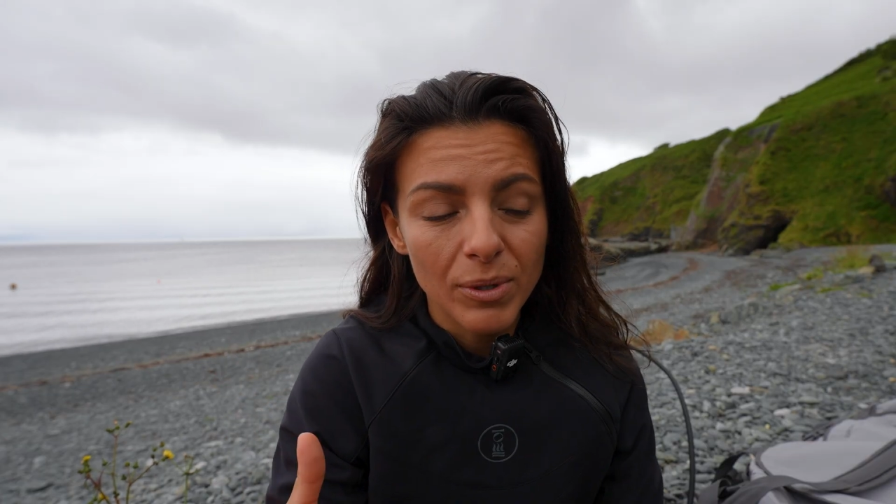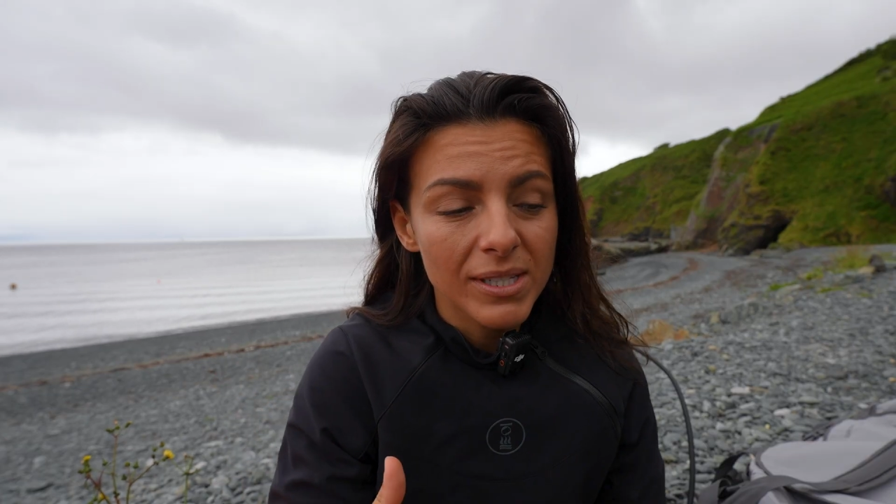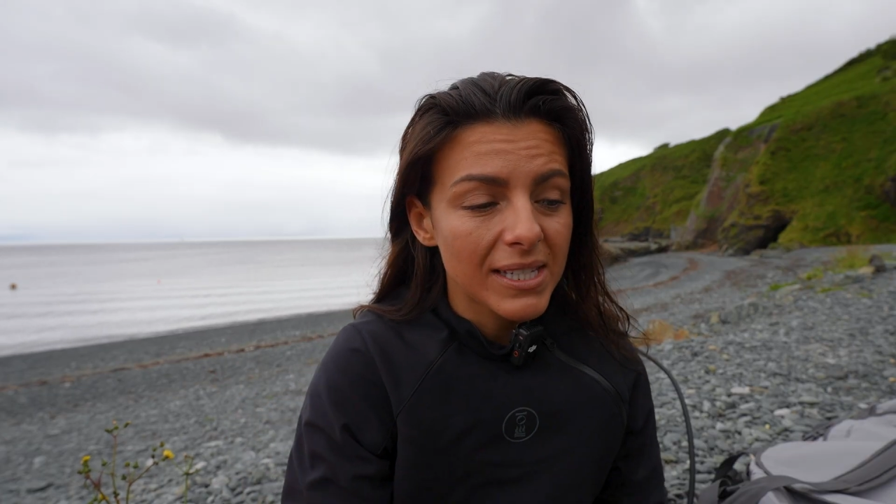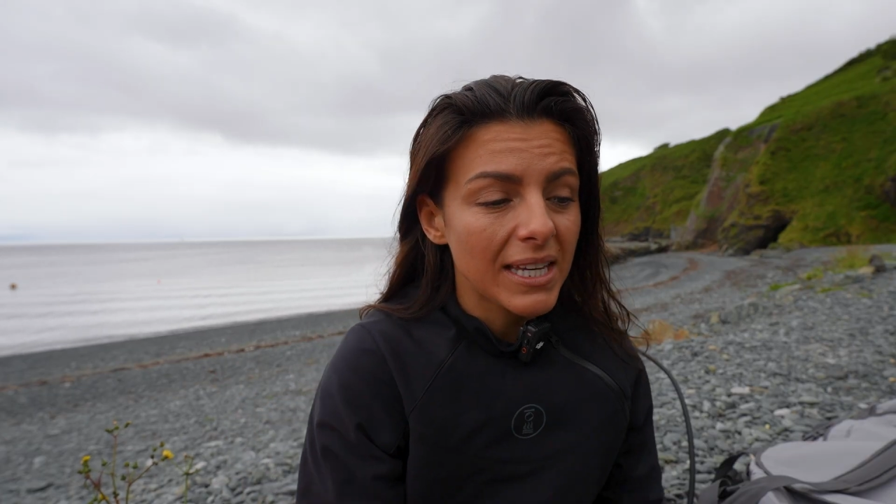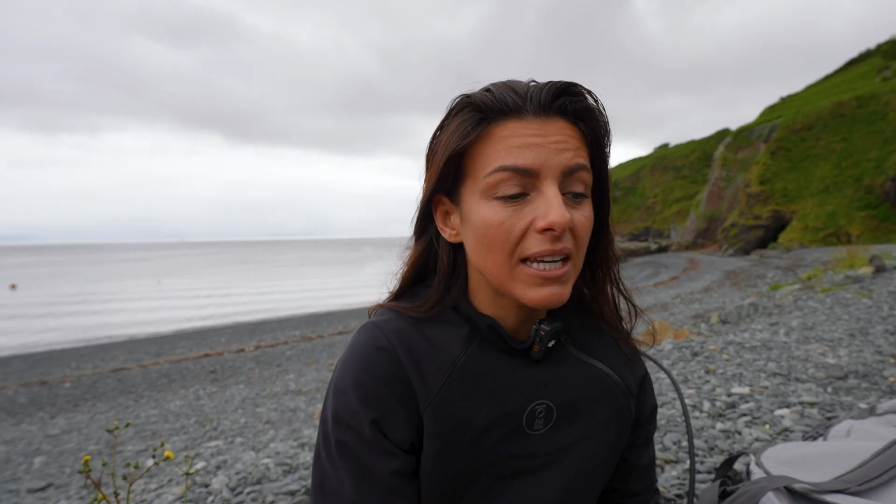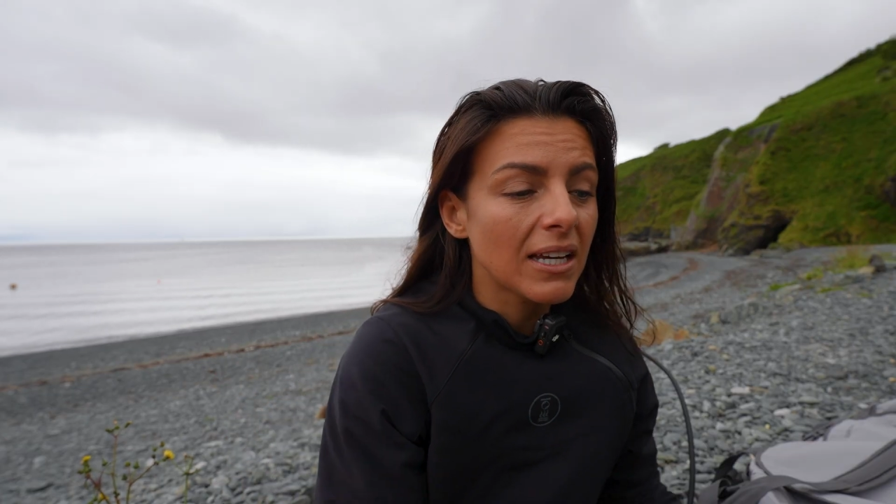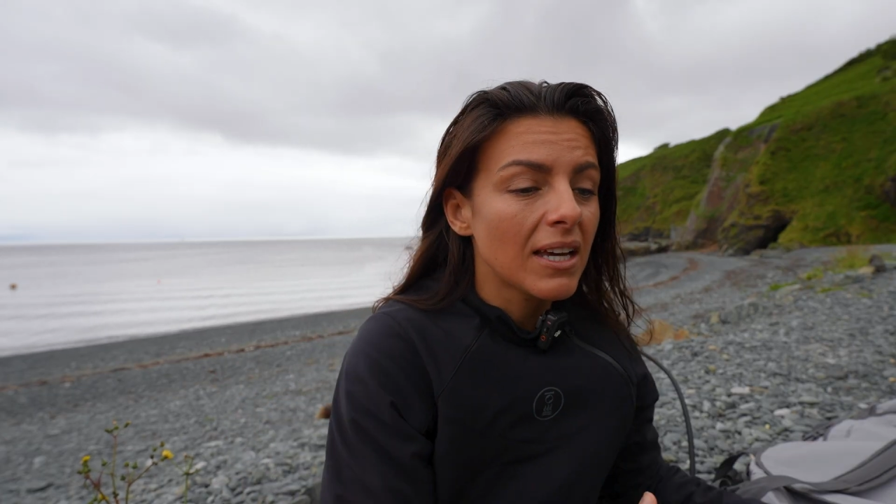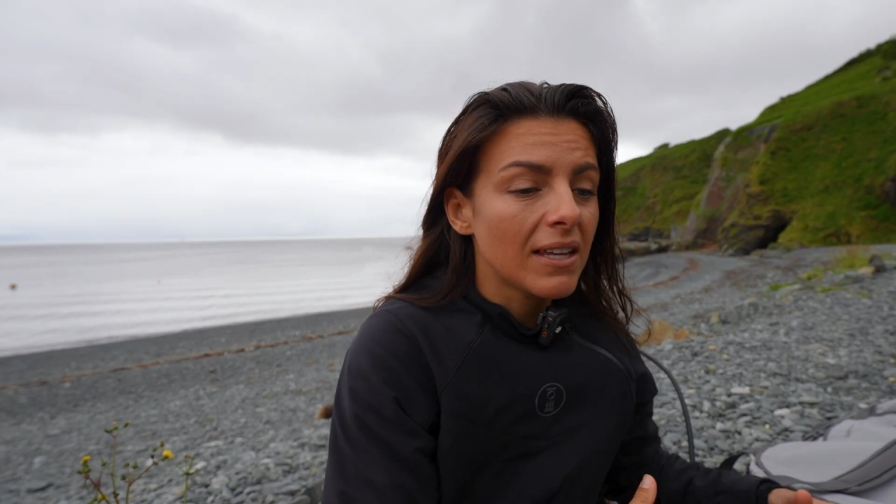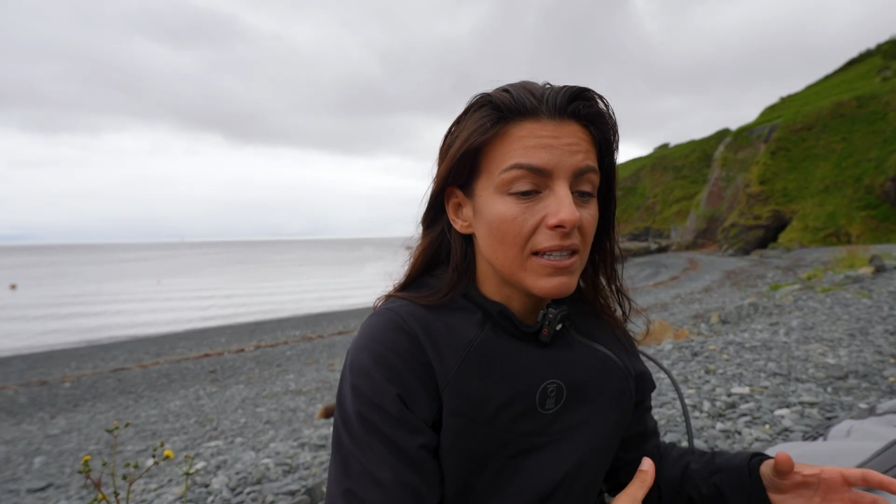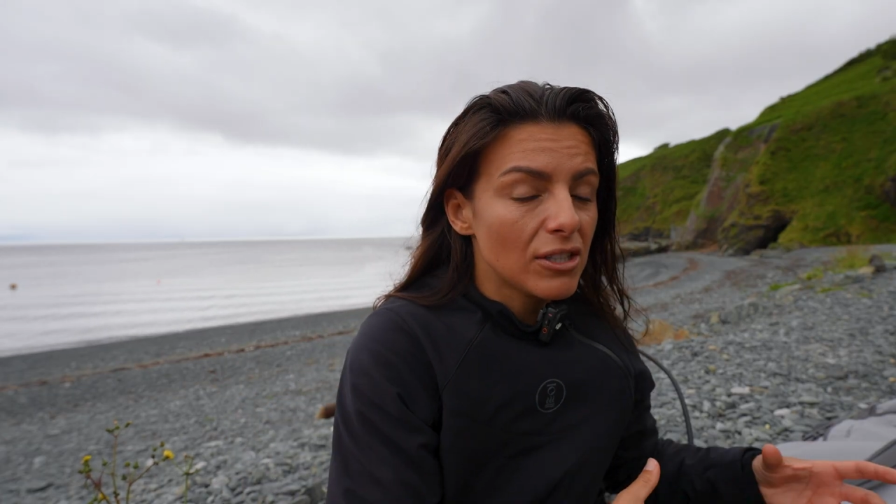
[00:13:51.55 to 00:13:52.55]
We're seeing
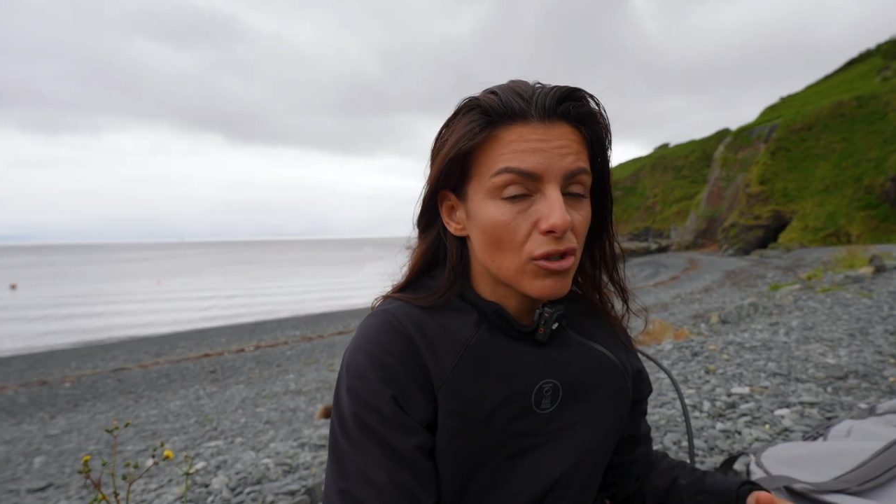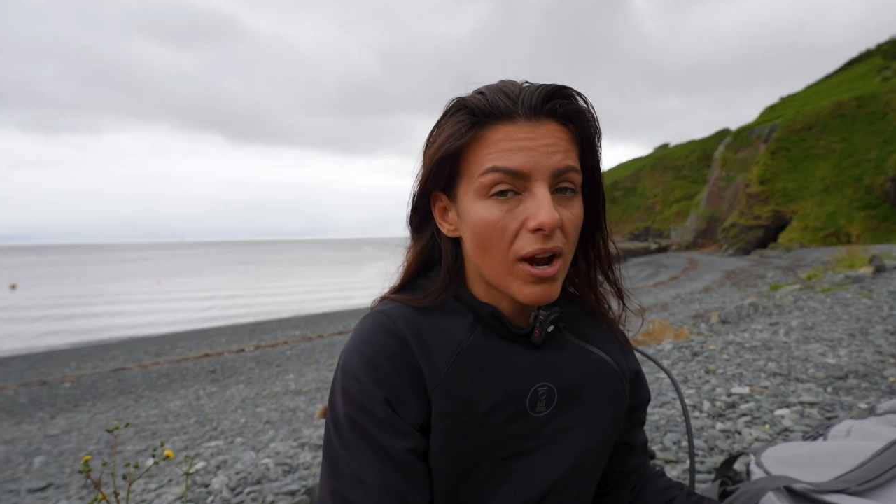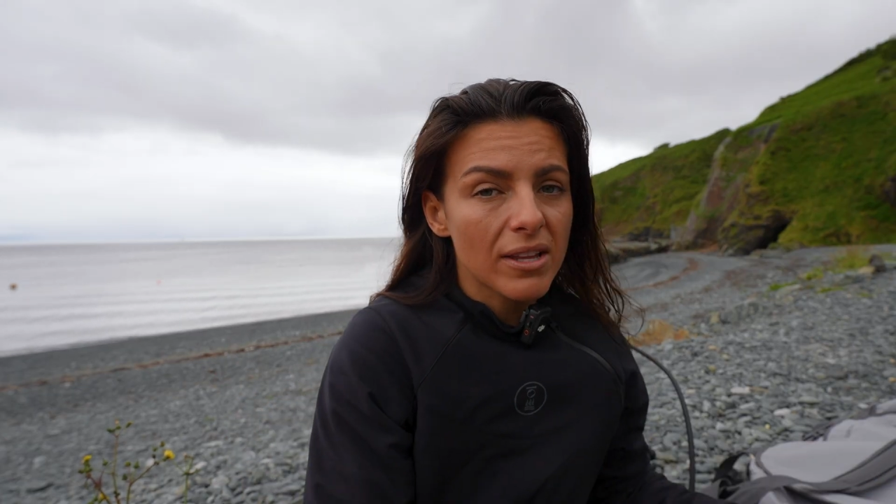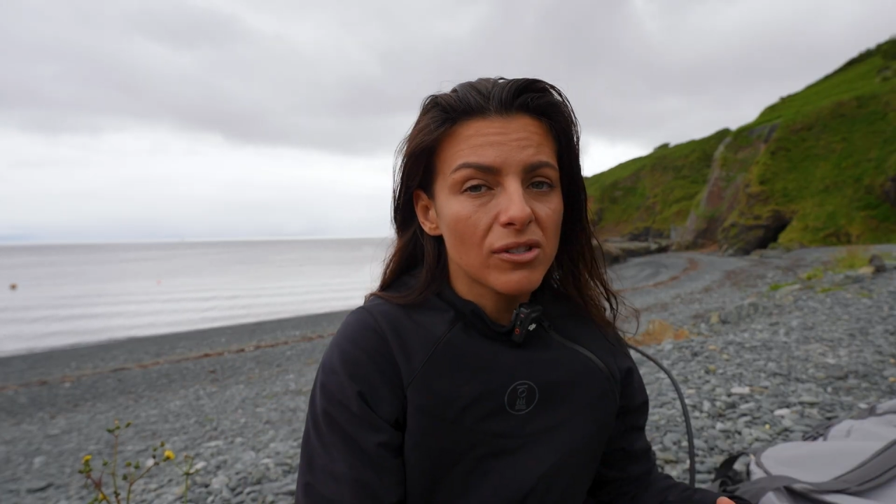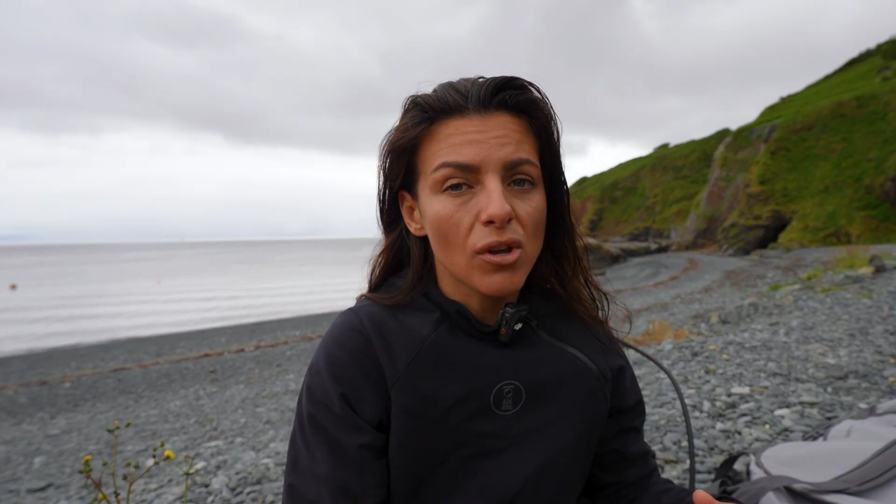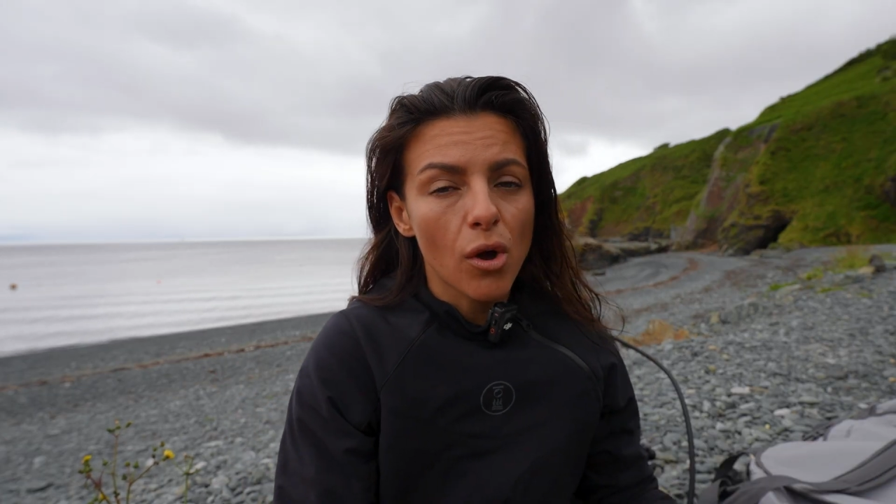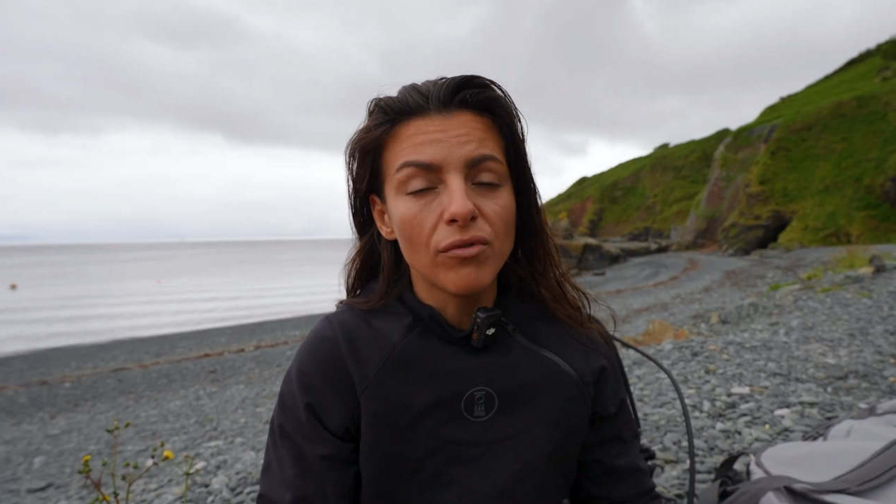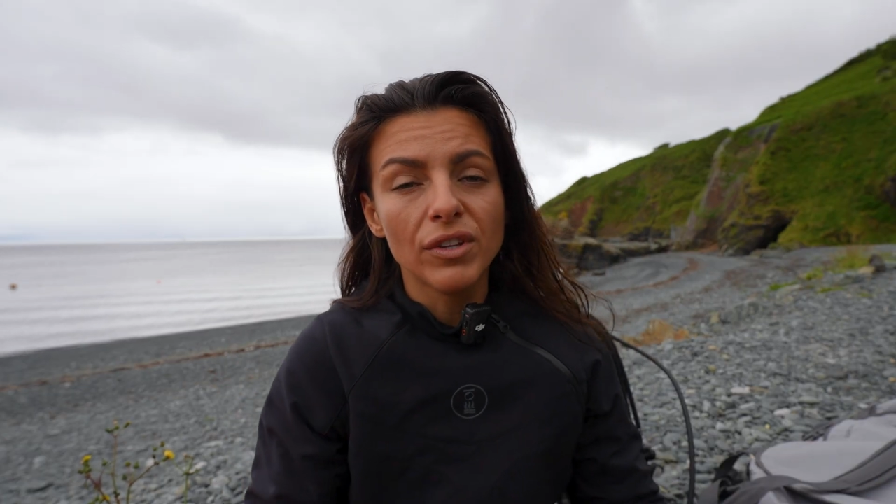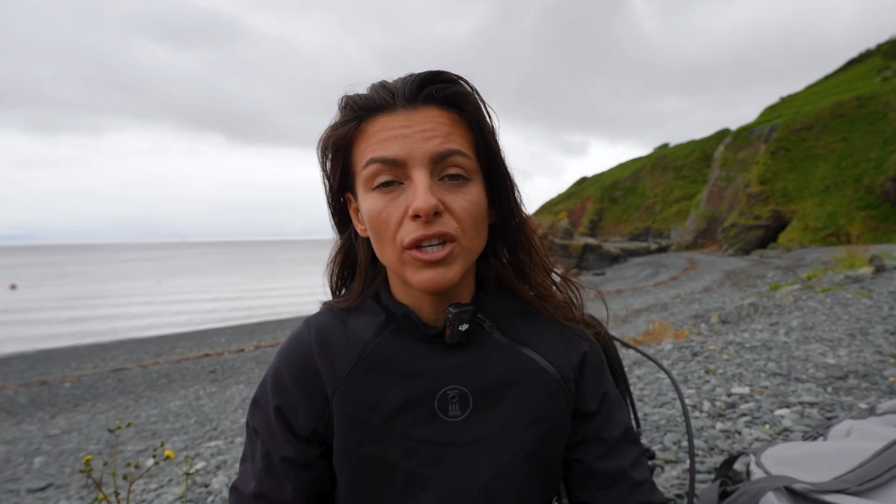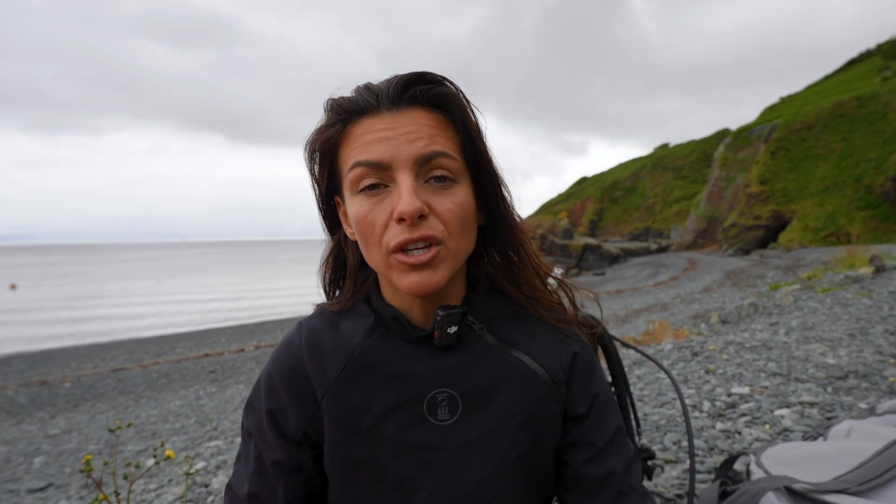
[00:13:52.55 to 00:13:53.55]
these trends
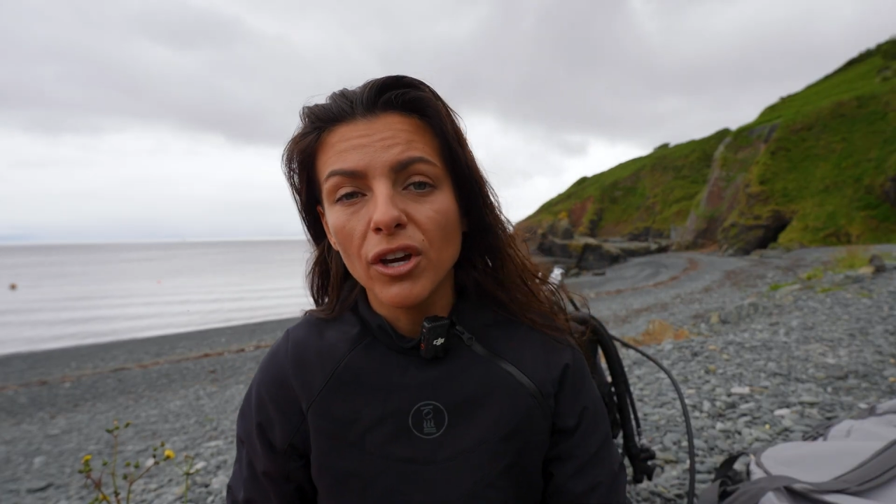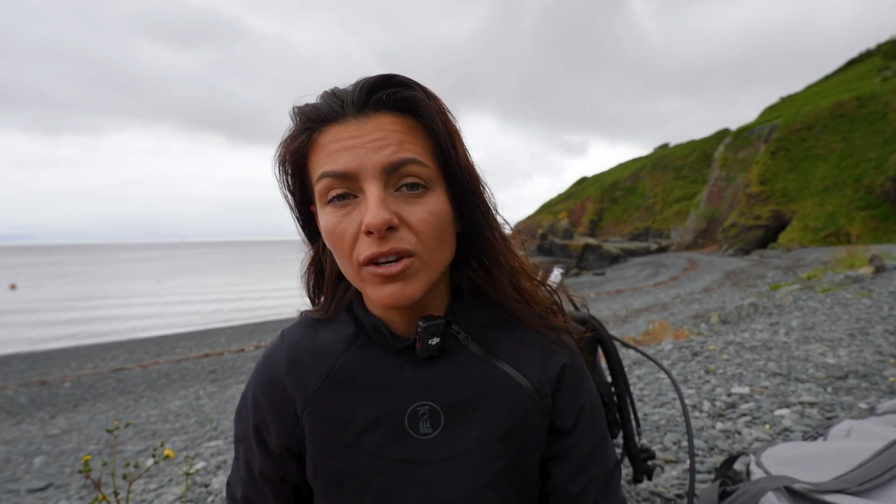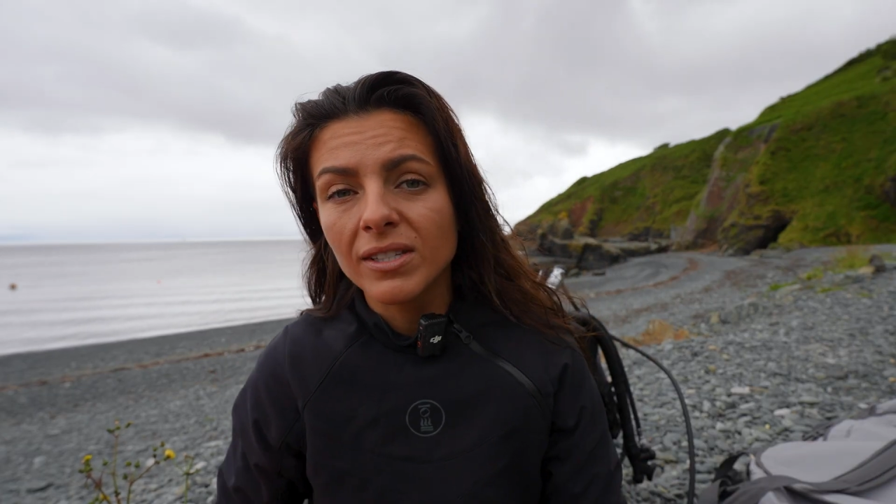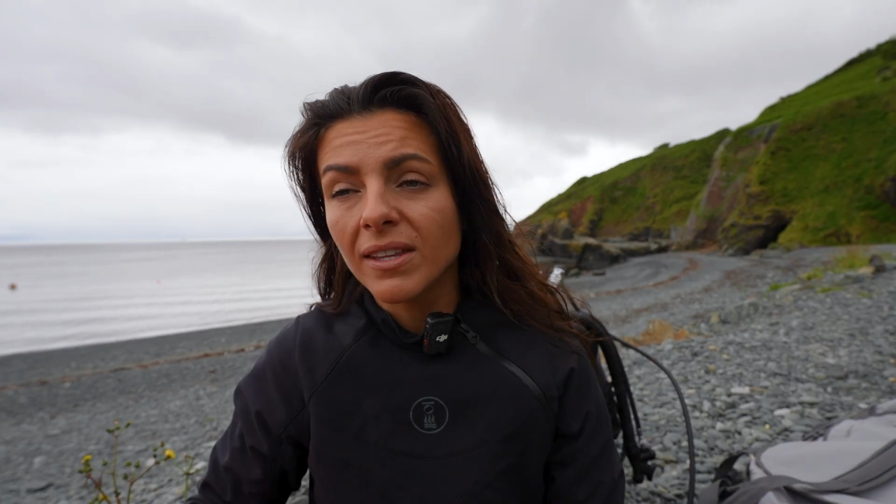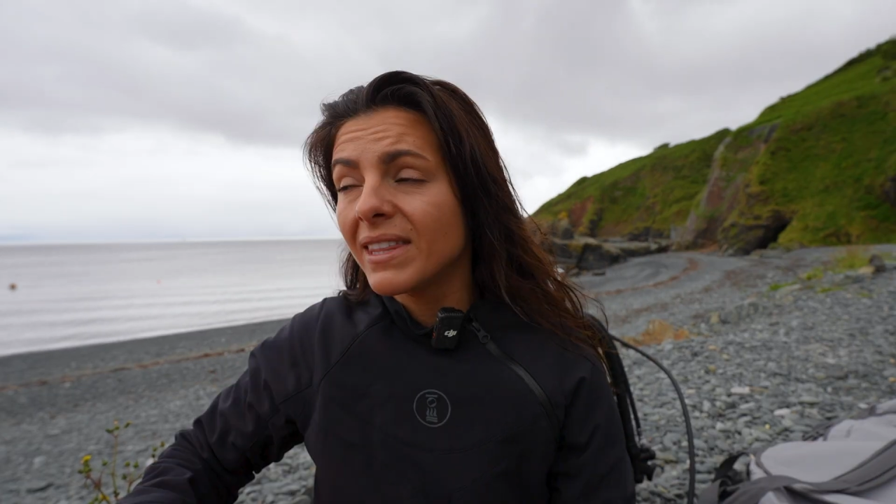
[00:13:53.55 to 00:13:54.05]
over the years.